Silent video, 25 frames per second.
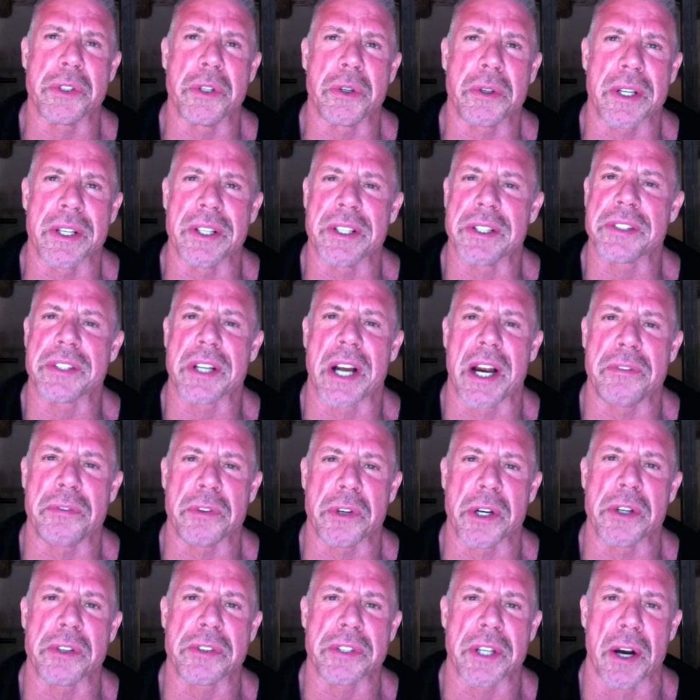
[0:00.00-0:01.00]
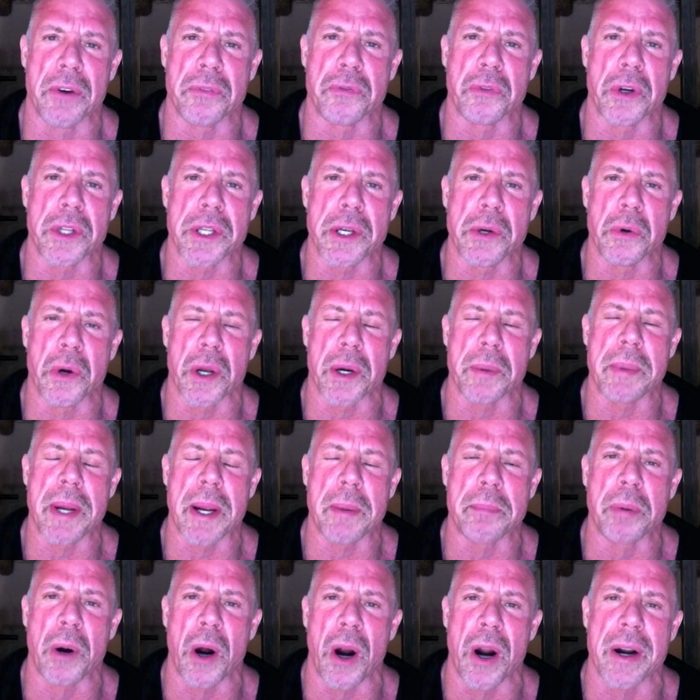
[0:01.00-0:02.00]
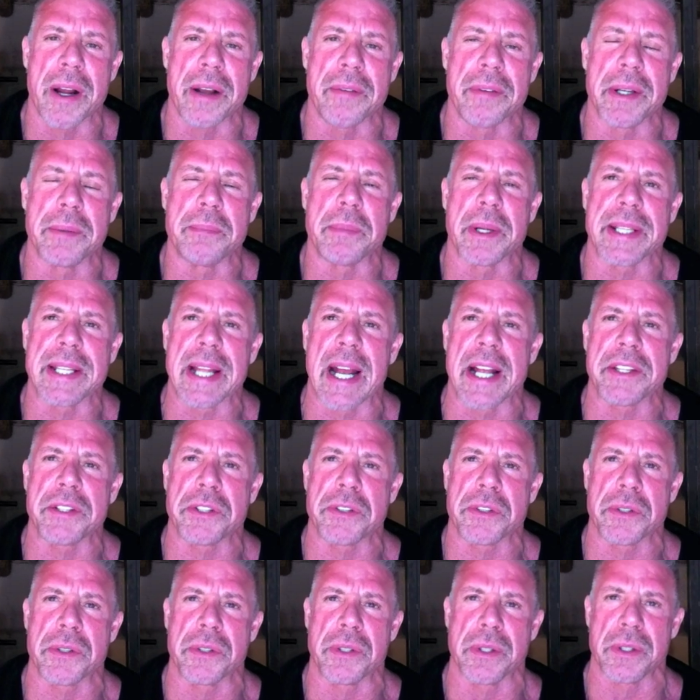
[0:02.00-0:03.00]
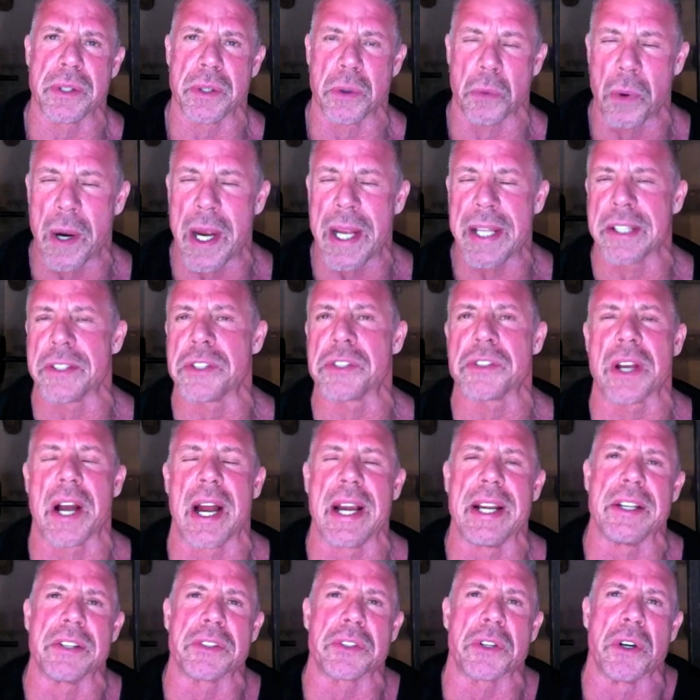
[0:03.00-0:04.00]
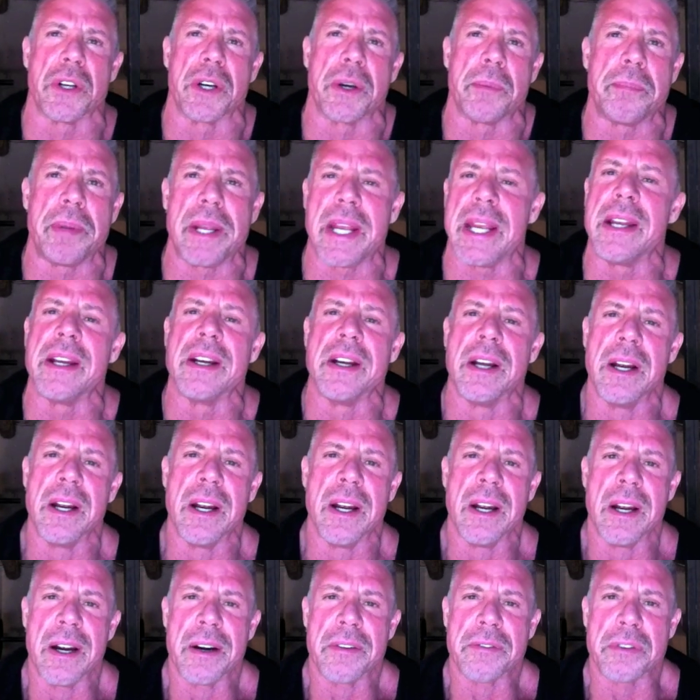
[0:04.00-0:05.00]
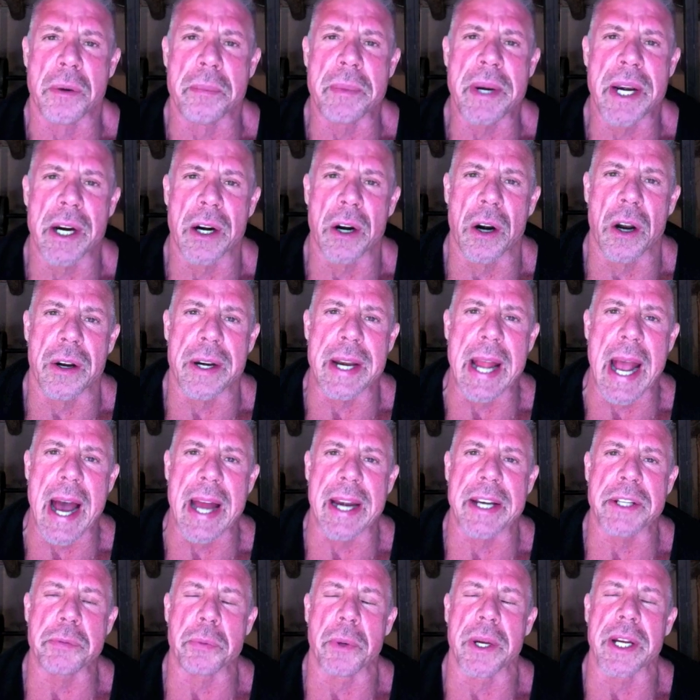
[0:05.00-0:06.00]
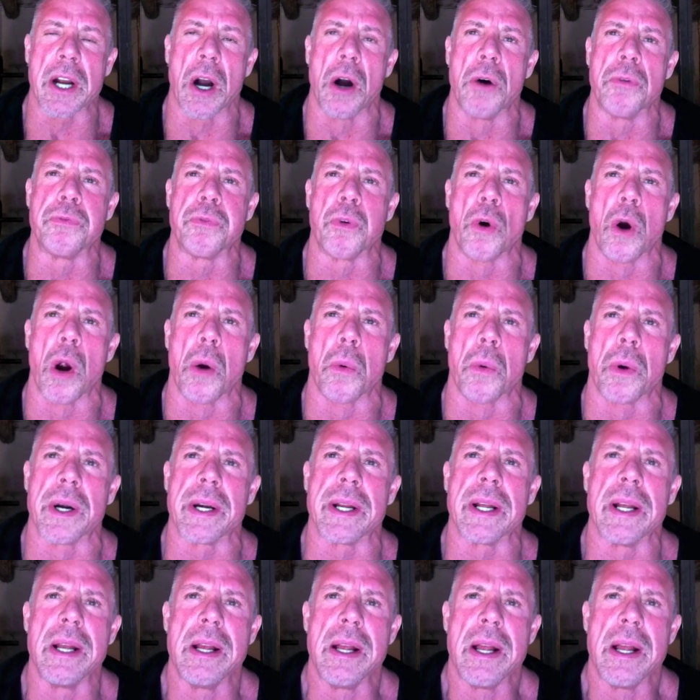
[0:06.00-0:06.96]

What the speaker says: You can decide for yourself whether you want to be a part of it, but that's the way the site is going to be from here on out as we go forward.